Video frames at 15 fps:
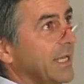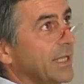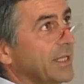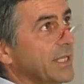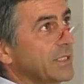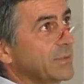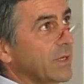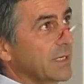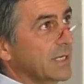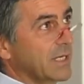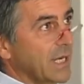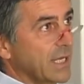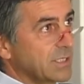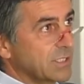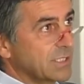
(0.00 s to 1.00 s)
this one
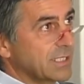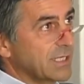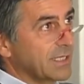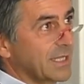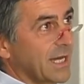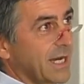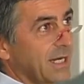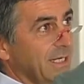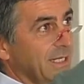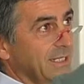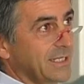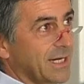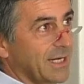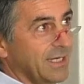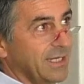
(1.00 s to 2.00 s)
creates just a
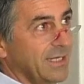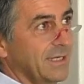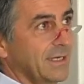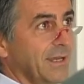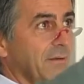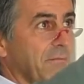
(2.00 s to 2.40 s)
tiny,